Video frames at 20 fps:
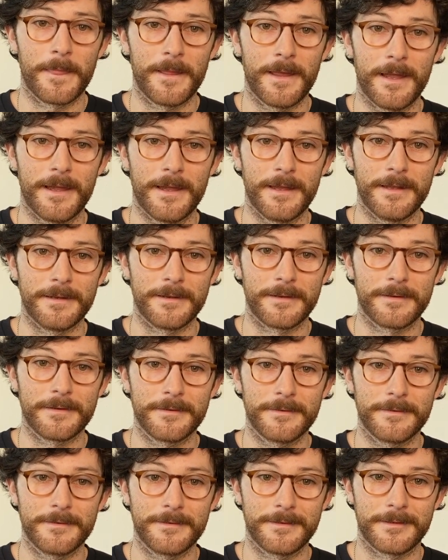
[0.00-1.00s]
and
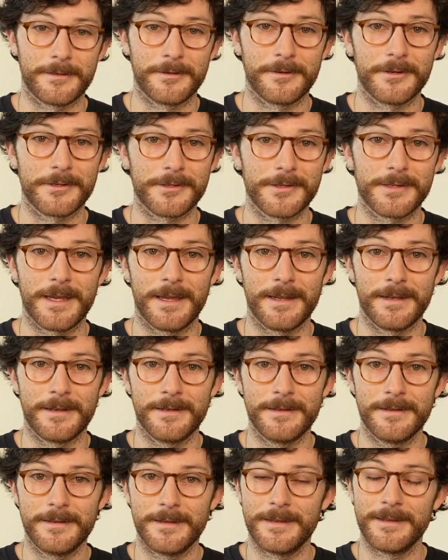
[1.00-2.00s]
the nurse said,
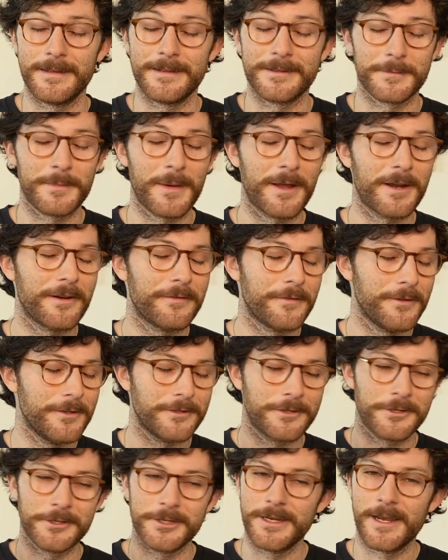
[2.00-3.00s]
it's better if you
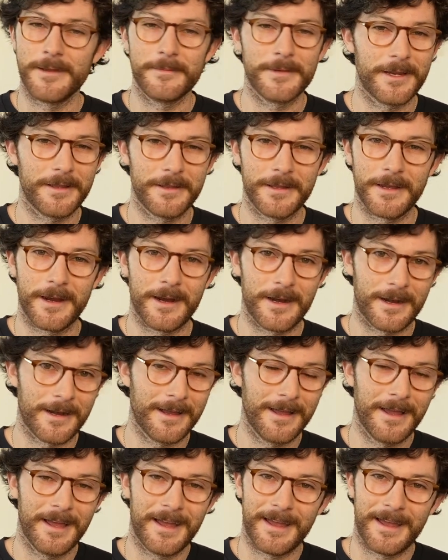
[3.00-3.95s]
just jam it in there,